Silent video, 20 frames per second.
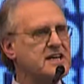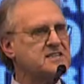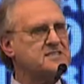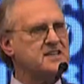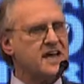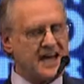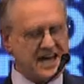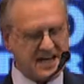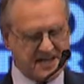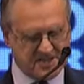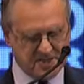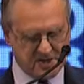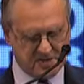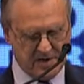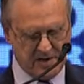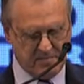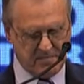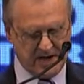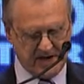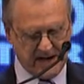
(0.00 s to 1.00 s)
is AIDS
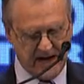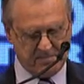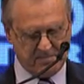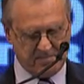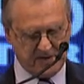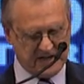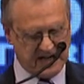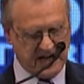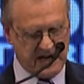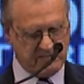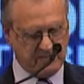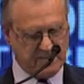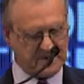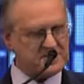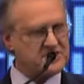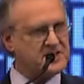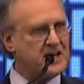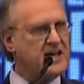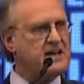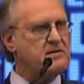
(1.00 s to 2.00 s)
creeping up in
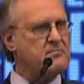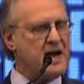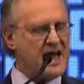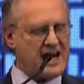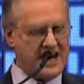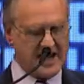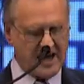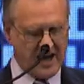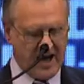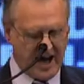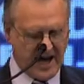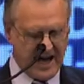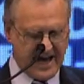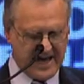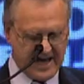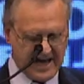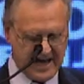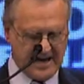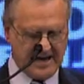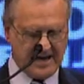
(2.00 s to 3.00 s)
numbers in many
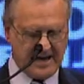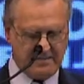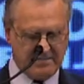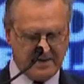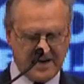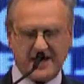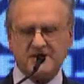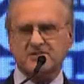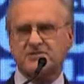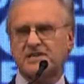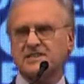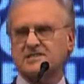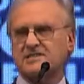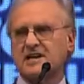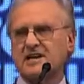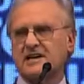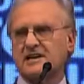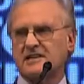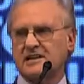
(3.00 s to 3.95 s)
high-income countries